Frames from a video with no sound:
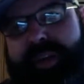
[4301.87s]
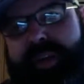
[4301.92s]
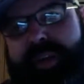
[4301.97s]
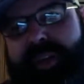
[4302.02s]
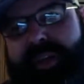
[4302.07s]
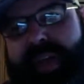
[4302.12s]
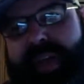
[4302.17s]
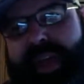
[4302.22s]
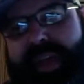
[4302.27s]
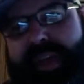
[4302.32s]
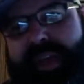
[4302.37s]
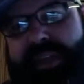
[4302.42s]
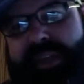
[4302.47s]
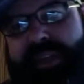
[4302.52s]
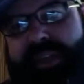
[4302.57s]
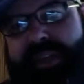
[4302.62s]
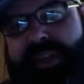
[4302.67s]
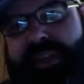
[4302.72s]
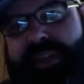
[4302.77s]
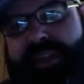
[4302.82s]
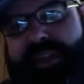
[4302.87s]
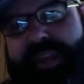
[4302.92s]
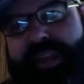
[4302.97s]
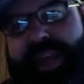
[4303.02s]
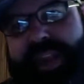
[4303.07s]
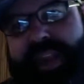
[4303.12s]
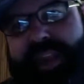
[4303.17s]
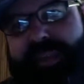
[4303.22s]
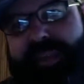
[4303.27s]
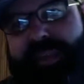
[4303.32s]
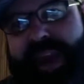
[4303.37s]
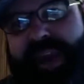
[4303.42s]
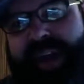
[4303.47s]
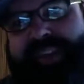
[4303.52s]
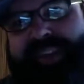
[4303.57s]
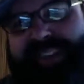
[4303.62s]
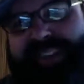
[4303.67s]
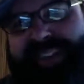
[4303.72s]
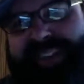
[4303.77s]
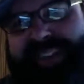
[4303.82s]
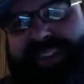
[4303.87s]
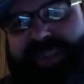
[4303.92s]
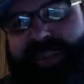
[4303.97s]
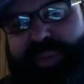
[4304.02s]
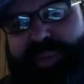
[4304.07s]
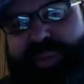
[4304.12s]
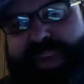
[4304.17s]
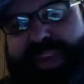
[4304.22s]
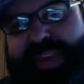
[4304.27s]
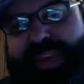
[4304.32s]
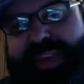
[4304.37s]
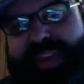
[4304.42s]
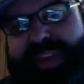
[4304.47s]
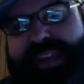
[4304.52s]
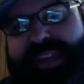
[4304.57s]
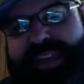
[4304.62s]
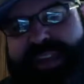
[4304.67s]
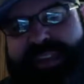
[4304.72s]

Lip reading: then King of the Monsters will be